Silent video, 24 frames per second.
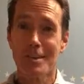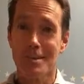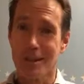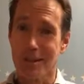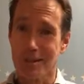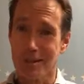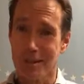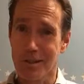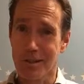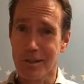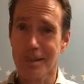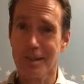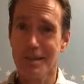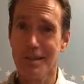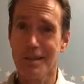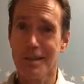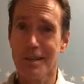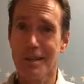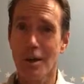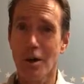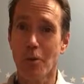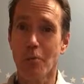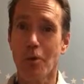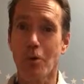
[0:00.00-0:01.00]
That's just
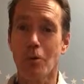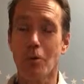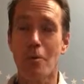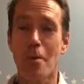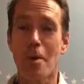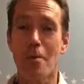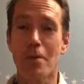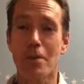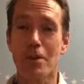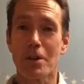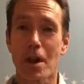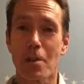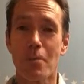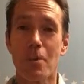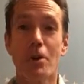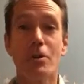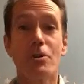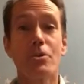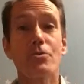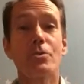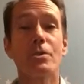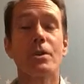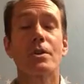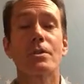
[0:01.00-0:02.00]
to help you remember the number,
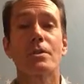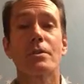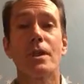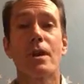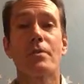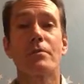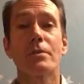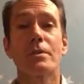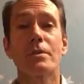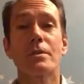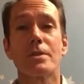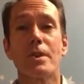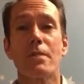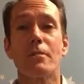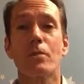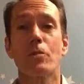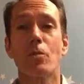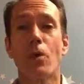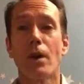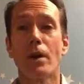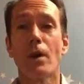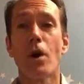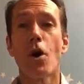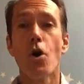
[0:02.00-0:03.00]

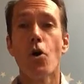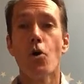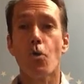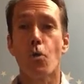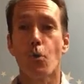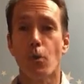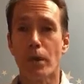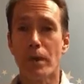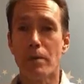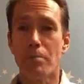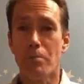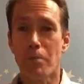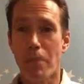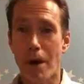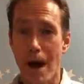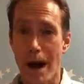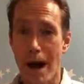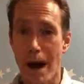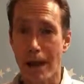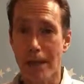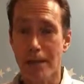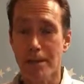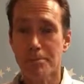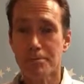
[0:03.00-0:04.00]

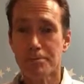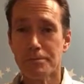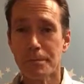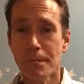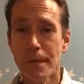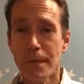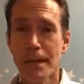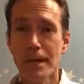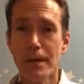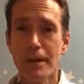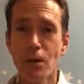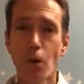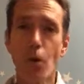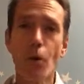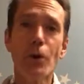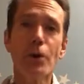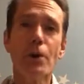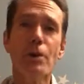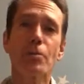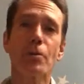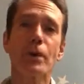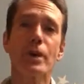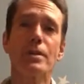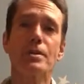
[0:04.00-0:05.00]
267-71-WE-BUY. Or
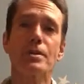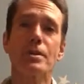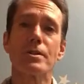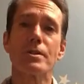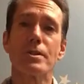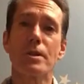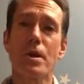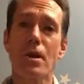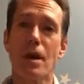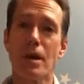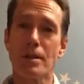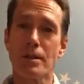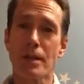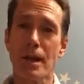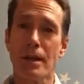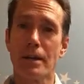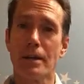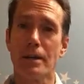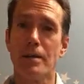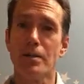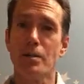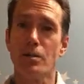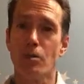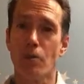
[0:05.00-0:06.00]
you can reach us,
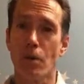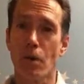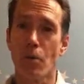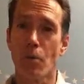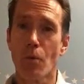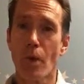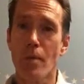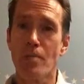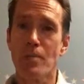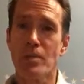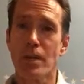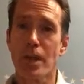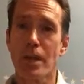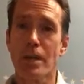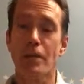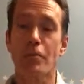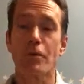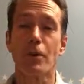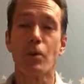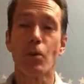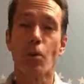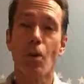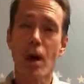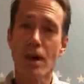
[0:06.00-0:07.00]
contact us through our website.
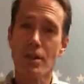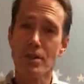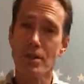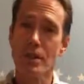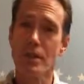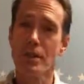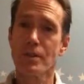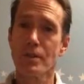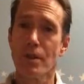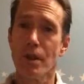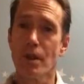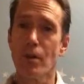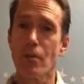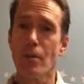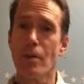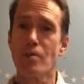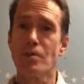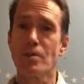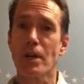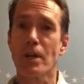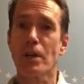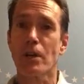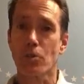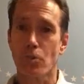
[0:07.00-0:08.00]
If you're watching this on our
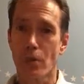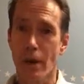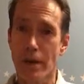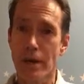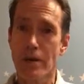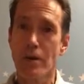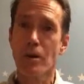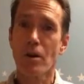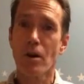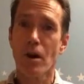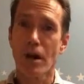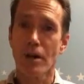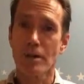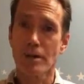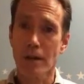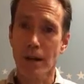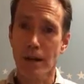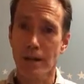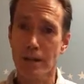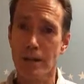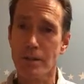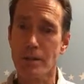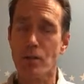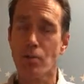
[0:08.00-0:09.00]
website, great,
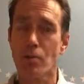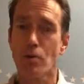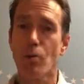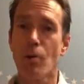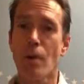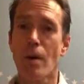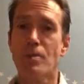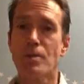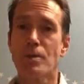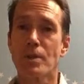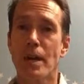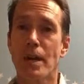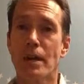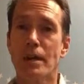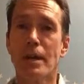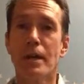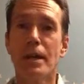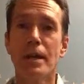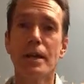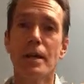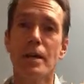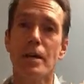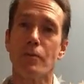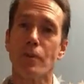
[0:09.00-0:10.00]
contact us through the website.
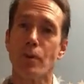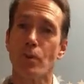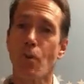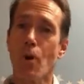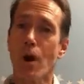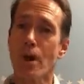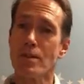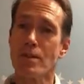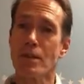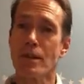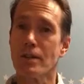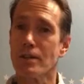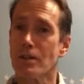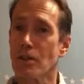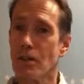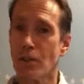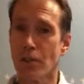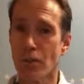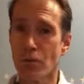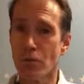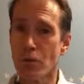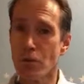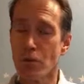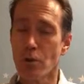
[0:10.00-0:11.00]
If you're watching us
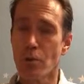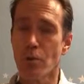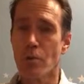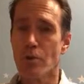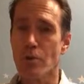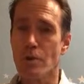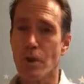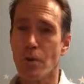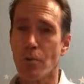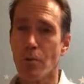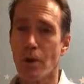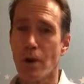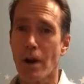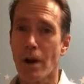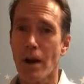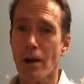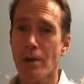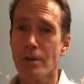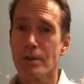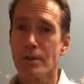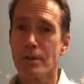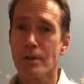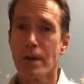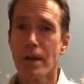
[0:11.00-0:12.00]
on YouTube or somewhere
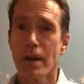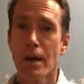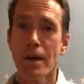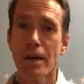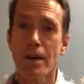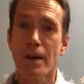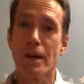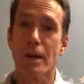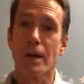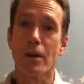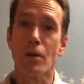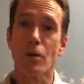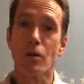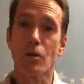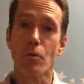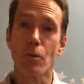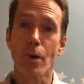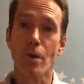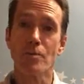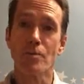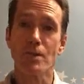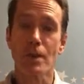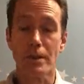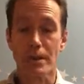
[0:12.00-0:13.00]
else, go to the
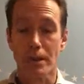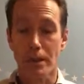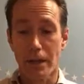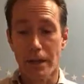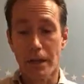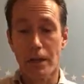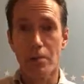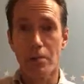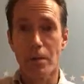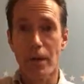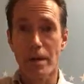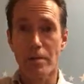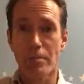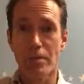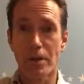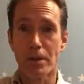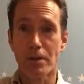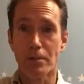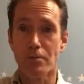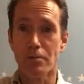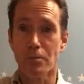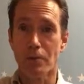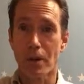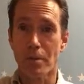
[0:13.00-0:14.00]
website. The link might
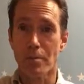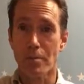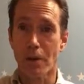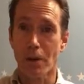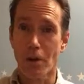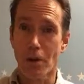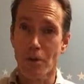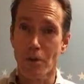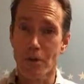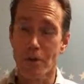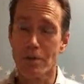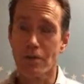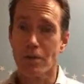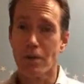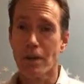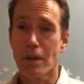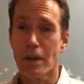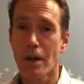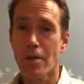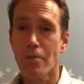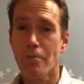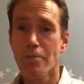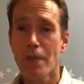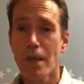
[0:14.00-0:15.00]
be right below this
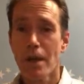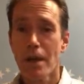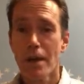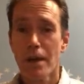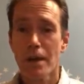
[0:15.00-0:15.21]
video.